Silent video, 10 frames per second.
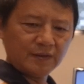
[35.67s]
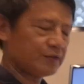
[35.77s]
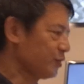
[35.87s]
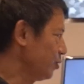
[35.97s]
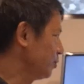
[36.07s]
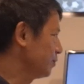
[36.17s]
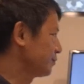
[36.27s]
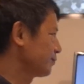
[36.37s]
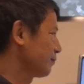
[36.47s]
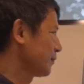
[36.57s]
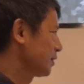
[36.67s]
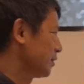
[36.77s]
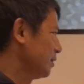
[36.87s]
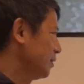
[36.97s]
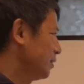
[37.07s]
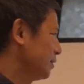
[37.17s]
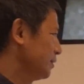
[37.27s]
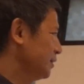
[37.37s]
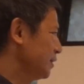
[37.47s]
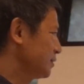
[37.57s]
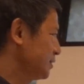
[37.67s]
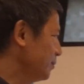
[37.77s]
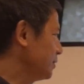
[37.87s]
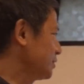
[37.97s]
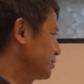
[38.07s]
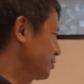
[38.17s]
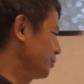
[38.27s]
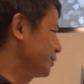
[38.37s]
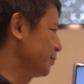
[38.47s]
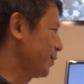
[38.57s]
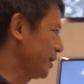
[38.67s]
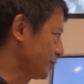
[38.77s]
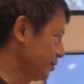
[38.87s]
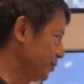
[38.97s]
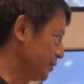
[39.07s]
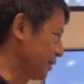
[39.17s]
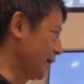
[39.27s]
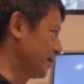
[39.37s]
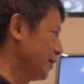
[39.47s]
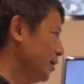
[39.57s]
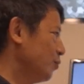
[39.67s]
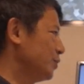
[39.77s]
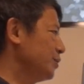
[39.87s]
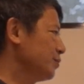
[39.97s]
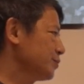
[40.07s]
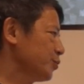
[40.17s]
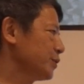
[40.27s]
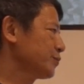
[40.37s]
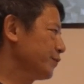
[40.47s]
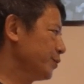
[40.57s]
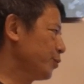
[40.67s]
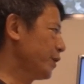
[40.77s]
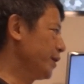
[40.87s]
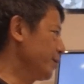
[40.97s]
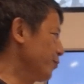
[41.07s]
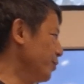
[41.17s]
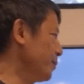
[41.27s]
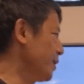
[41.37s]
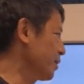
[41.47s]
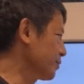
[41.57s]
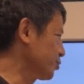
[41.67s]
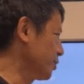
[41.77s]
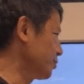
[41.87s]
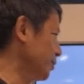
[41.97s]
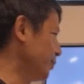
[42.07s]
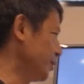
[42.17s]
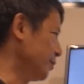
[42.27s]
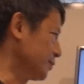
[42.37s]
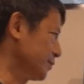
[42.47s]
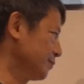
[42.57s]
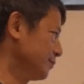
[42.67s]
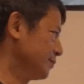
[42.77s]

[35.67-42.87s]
So the simple description part two is that we use risk-free rate 3-month treasury bills